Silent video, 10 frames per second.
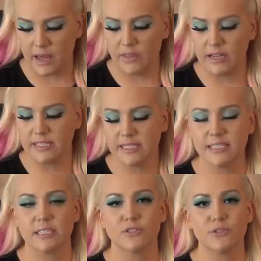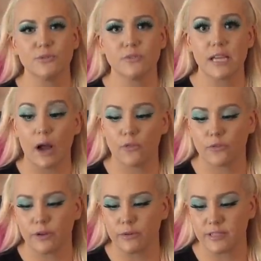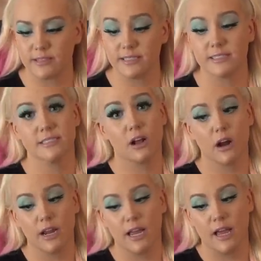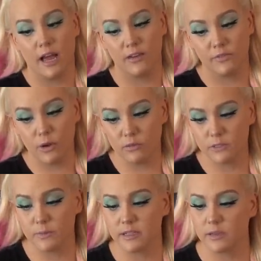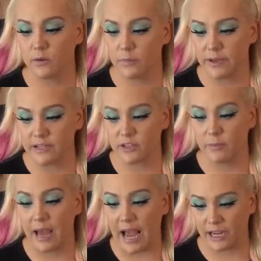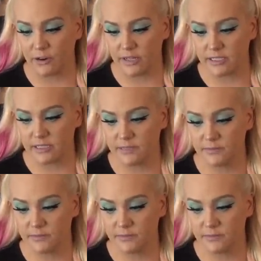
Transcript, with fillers: And then he says it tunes out frequencies. Sorry, I have notes because I want to make sure I'm accurate.